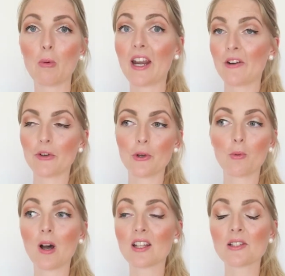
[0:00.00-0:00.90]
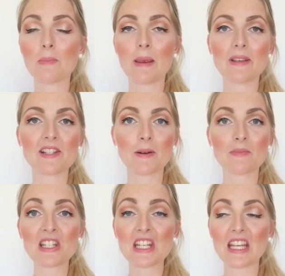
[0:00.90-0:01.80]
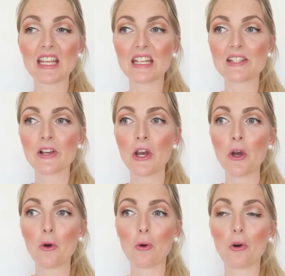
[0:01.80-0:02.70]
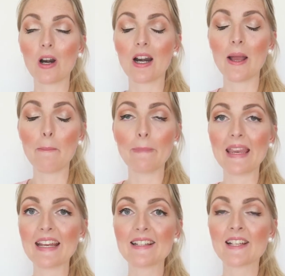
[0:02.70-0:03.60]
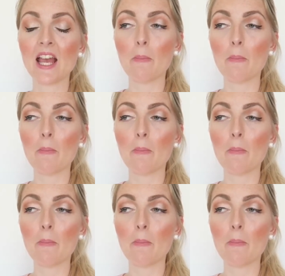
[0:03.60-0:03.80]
whatever you want, maybe some cheese or uh, meat,